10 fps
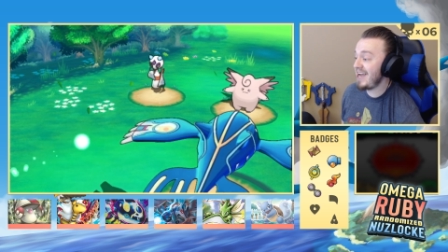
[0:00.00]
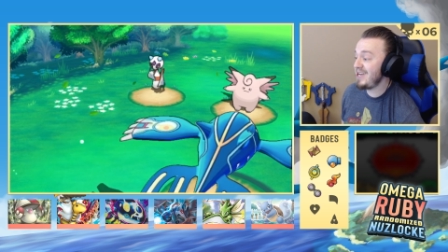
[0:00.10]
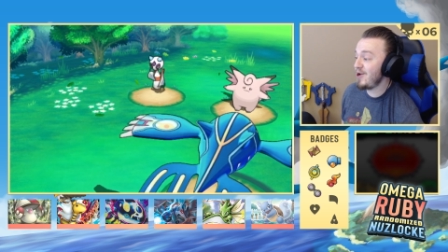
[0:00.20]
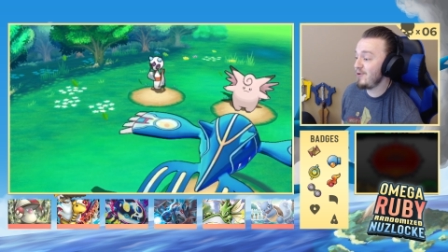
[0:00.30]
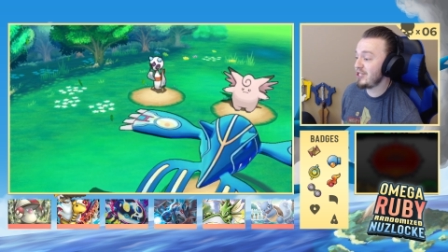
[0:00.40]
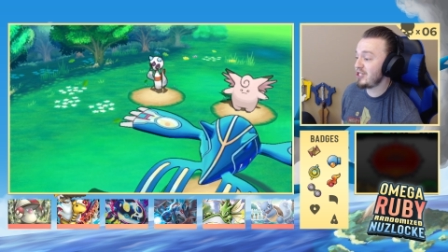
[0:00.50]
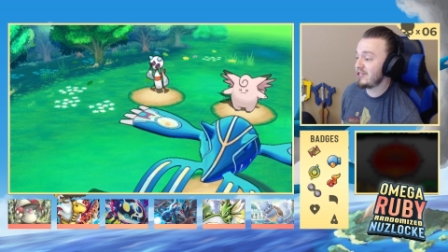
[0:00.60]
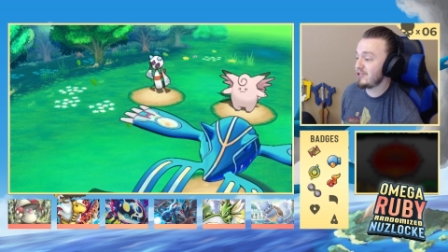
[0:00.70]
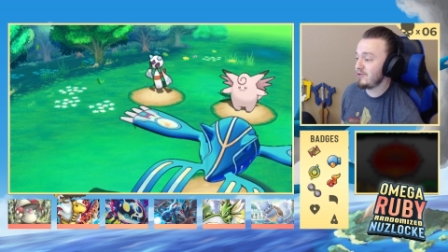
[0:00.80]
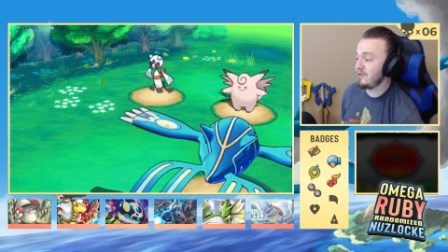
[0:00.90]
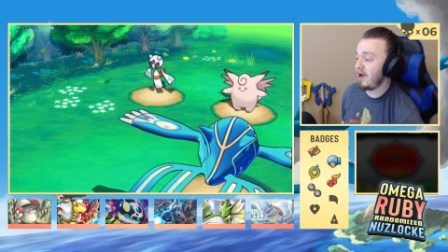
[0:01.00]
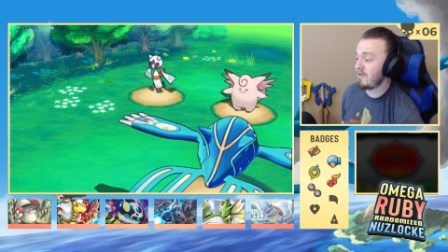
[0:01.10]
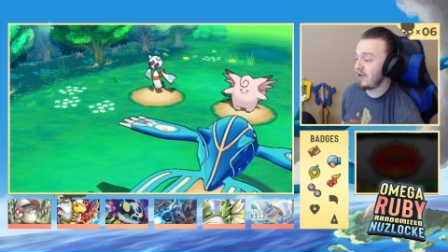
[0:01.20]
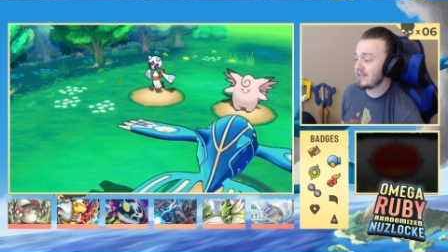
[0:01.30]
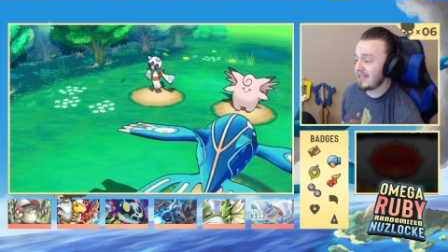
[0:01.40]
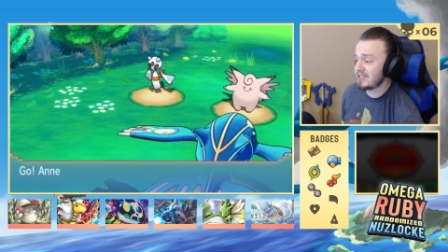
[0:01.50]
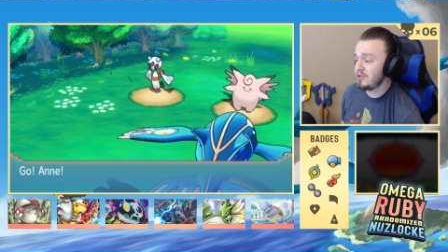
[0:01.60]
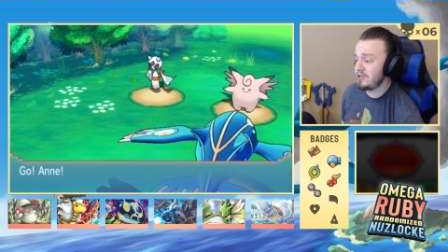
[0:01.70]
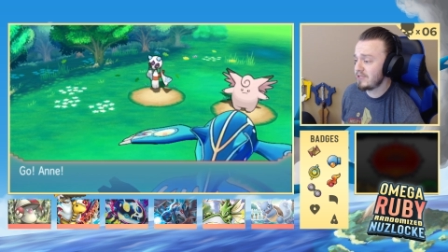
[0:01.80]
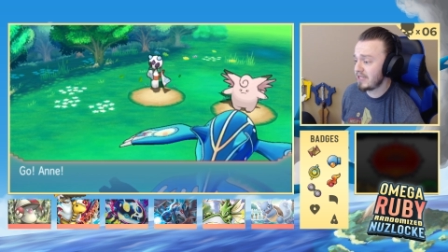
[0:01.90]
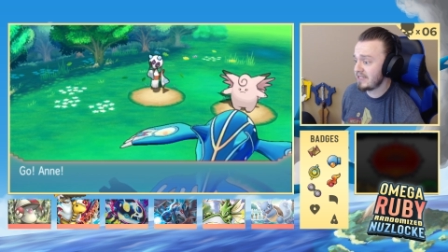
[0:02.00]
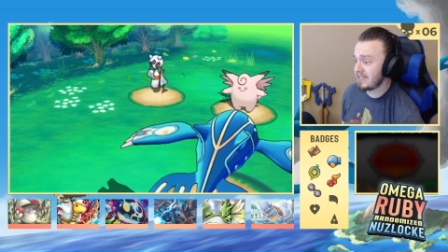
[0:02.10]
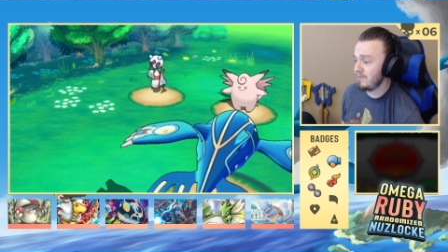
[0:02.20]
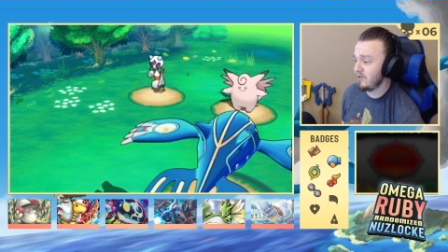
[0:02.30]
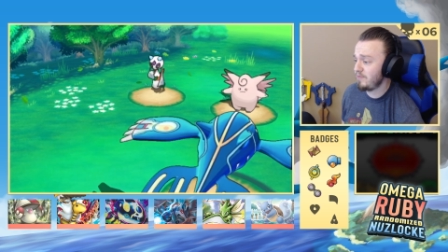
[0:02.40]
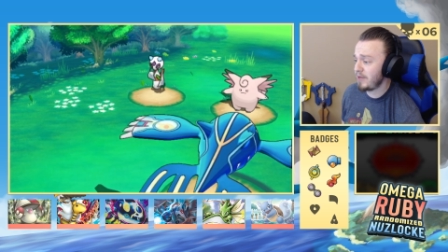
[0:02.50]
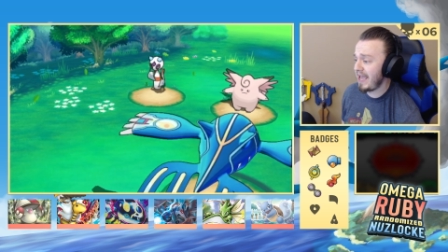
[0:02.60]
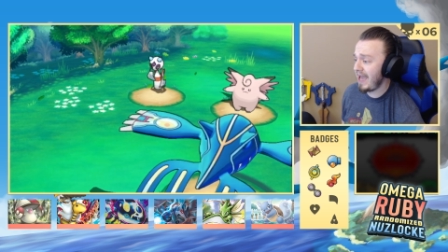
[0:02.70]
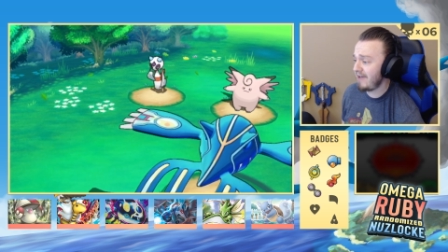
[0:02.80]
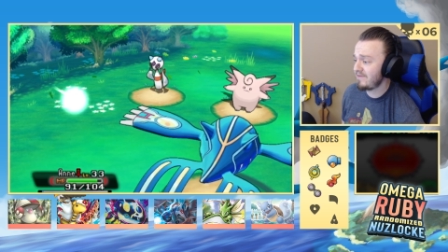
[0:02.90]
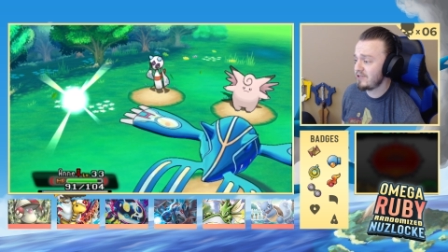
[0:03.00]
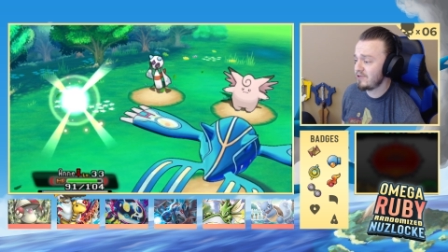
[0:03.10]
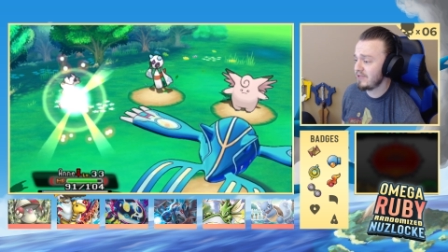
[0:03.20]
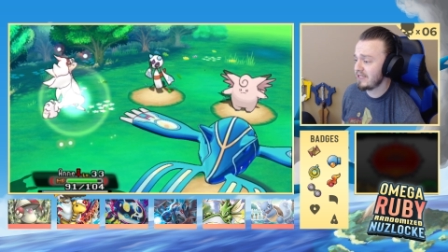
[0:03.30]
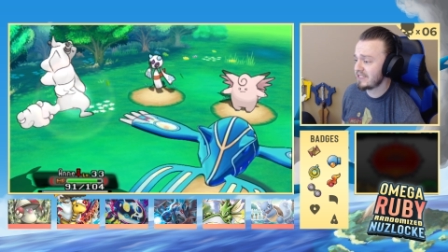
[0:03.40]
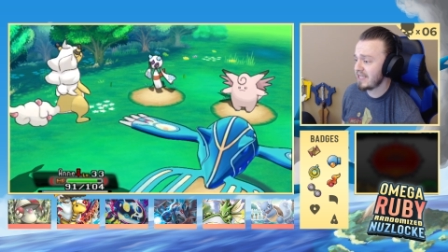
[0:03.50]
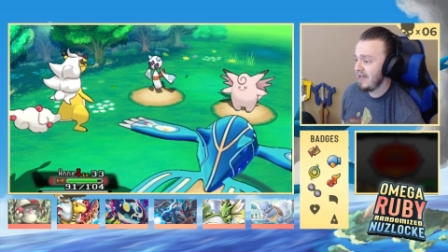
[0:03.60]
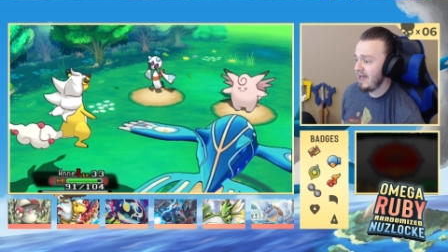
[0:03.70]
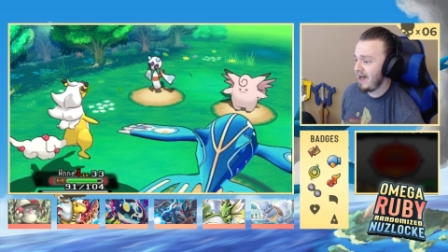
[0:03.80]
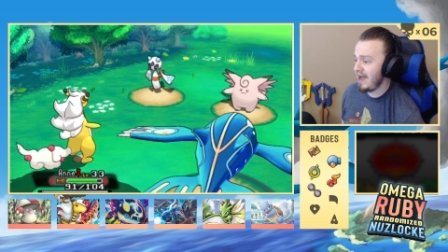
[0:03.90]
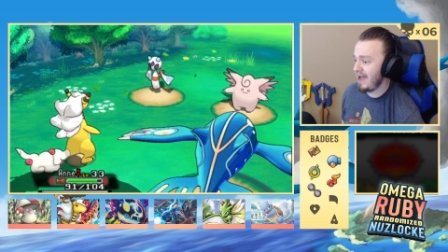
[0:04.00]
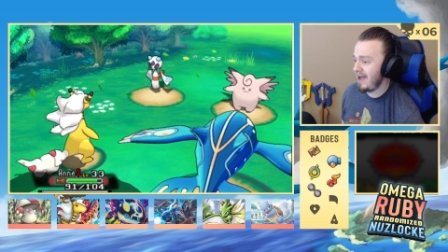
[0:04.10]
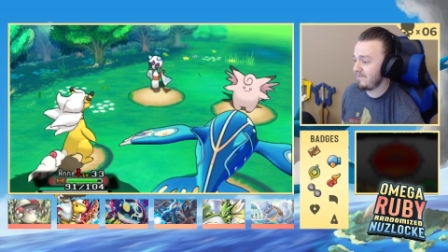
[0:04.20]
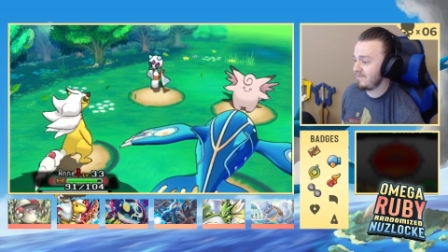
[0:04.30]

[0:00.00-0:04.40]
I know that she could use, Frostlass could use an ice type move, but I have to do this. I